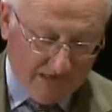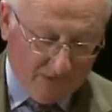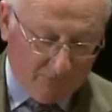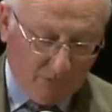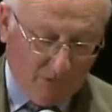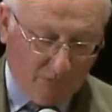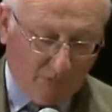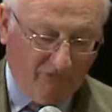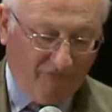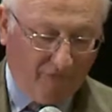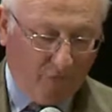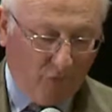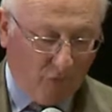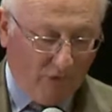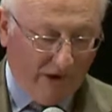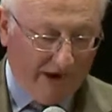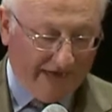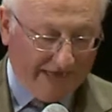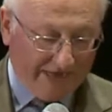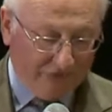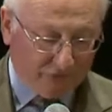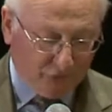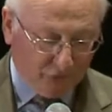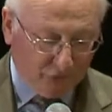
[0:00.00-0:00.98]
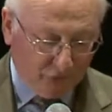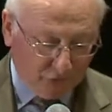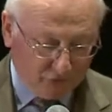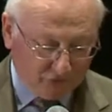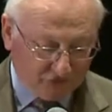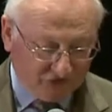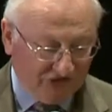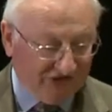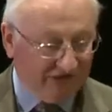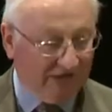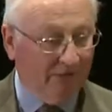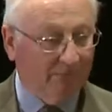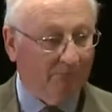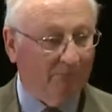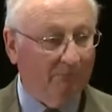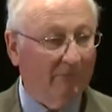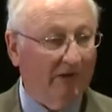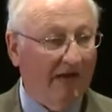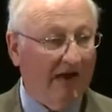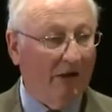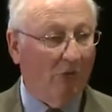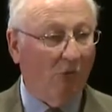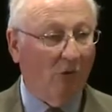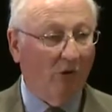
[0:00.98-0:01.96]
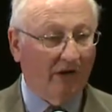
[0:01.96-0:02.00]
But before I introduce him,
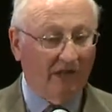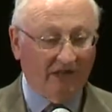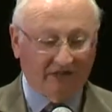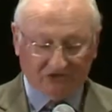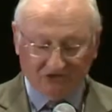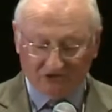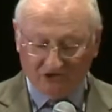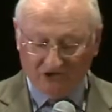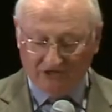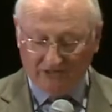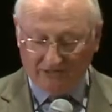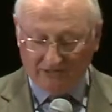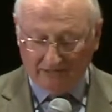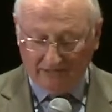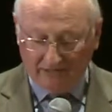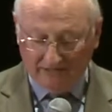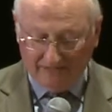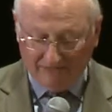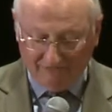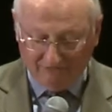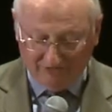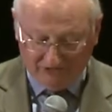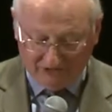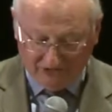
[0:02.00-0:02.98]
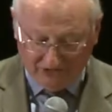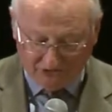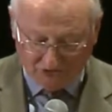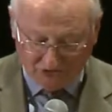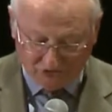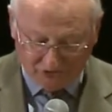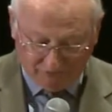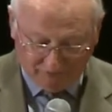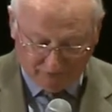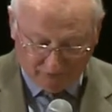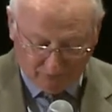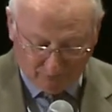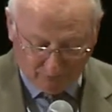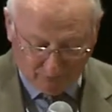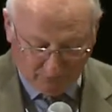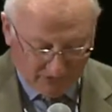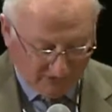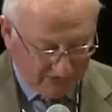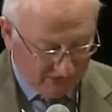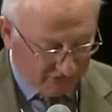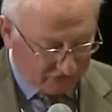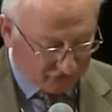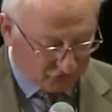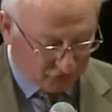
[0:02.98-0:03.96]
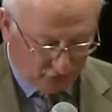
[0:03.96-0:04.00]
I want to extend an invitation from
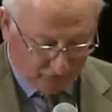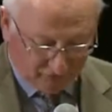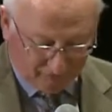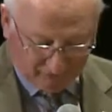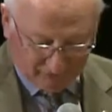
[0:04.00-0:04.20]
General